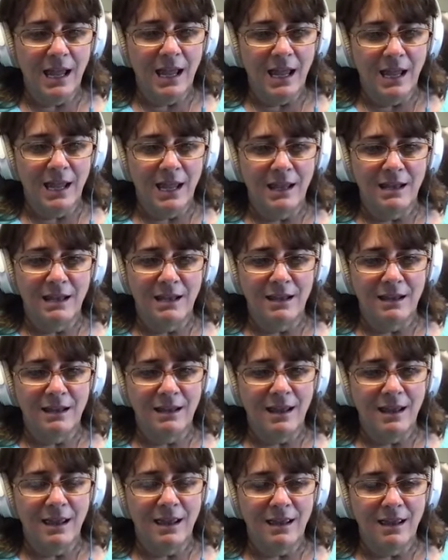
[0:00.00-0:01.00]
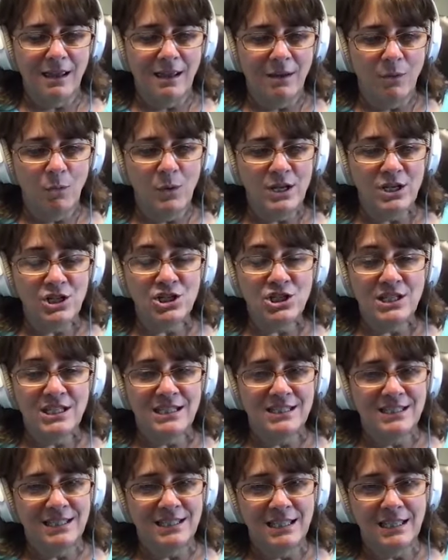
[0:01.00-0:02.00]
And when
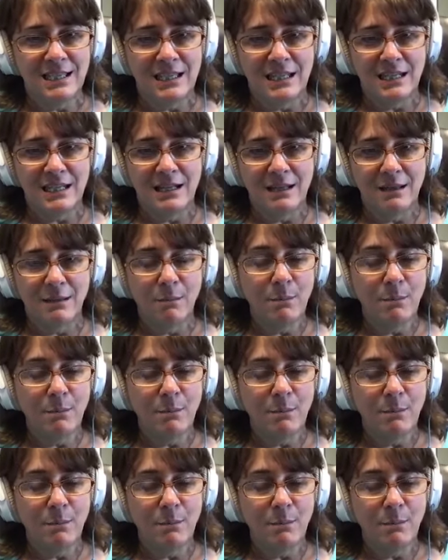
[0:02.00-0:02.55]
she did,